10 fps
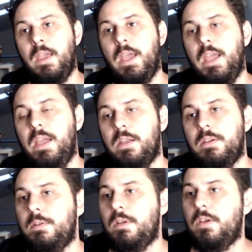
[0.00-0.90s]

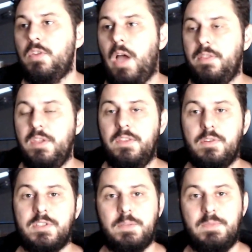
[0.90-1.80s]
And I think
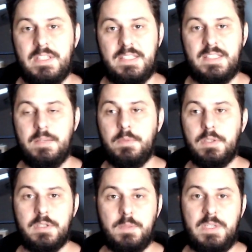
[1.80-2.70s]
there's something
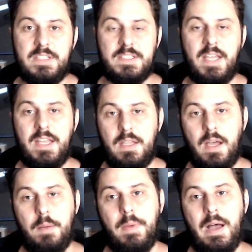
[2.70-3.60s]
similar to be said
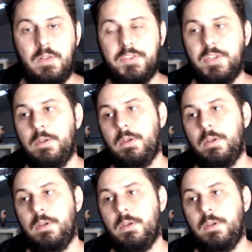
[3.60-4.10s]
about